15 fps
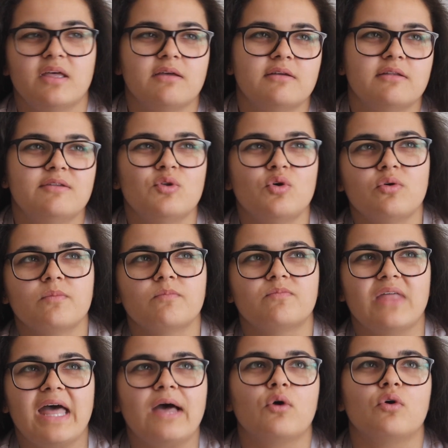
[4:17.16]
not
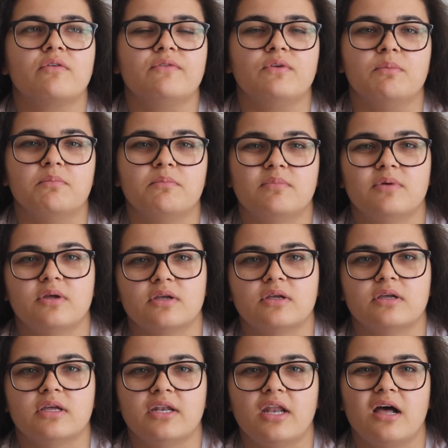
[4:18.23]
that often but
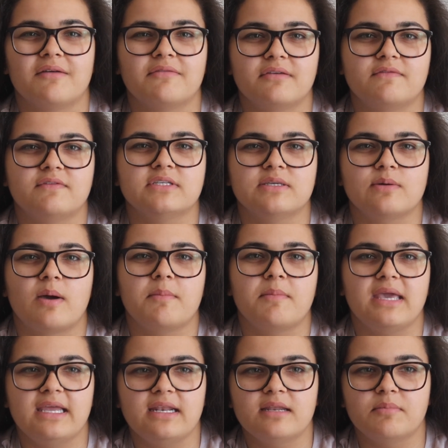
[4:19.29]
enough, if you see what I
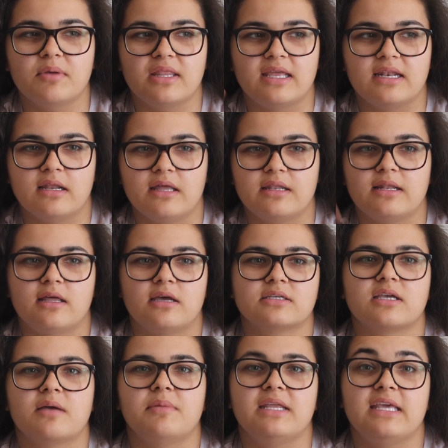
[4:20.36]
mean. But then like the last
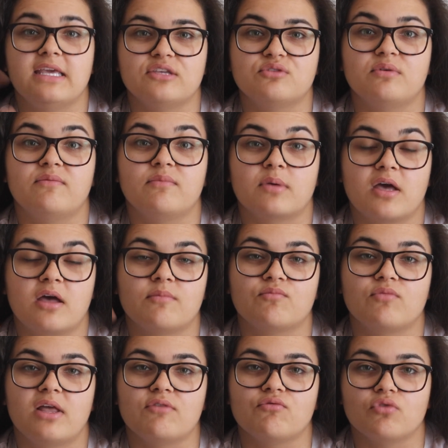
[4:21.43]
couple of years we've become
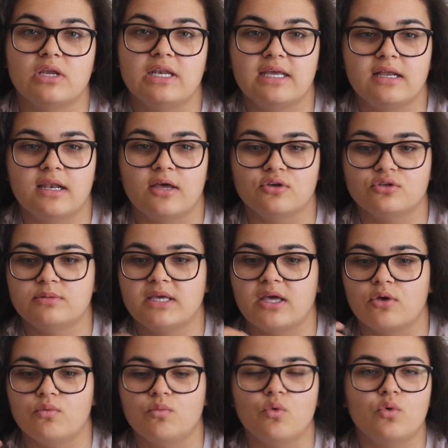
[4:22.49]
like really close. We
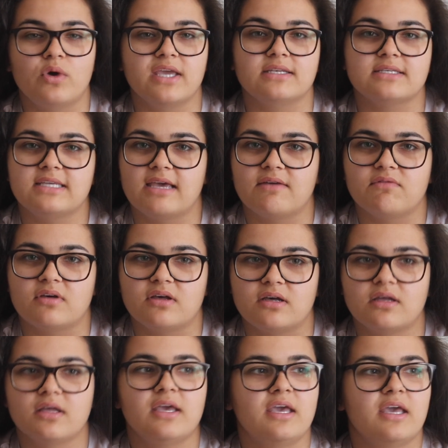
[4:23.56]
go walking
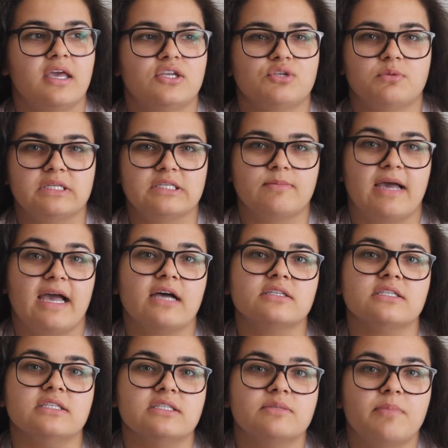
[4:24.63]
together, she's been to my
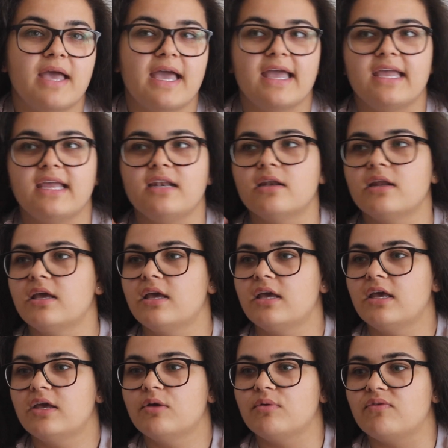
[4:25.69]
house in Spain,
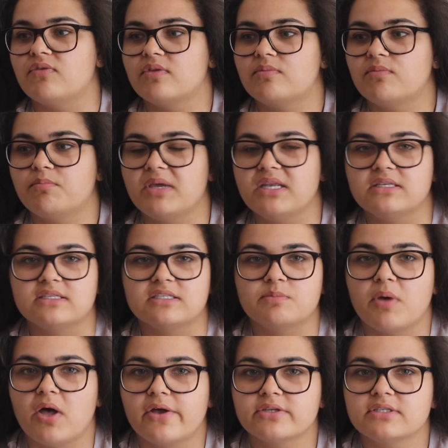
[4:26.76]
we've been to
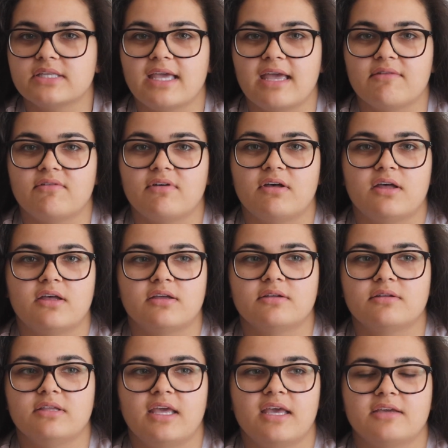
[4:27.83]
spas together.
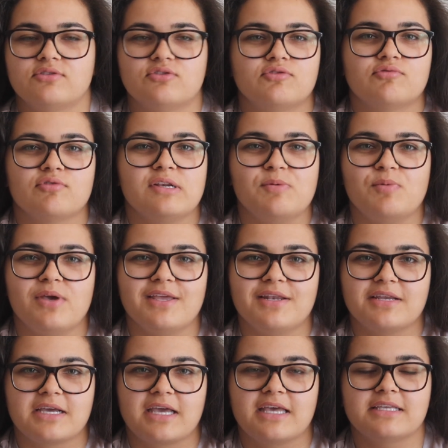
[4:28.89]
Yeah, it's just really weird,
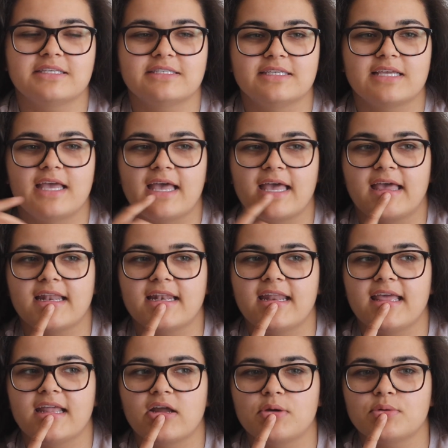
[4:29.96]
I guess. And
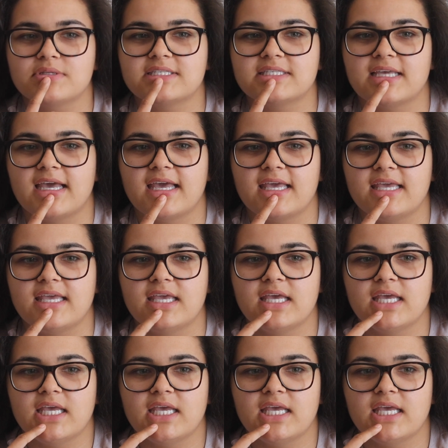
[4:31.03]
then I would say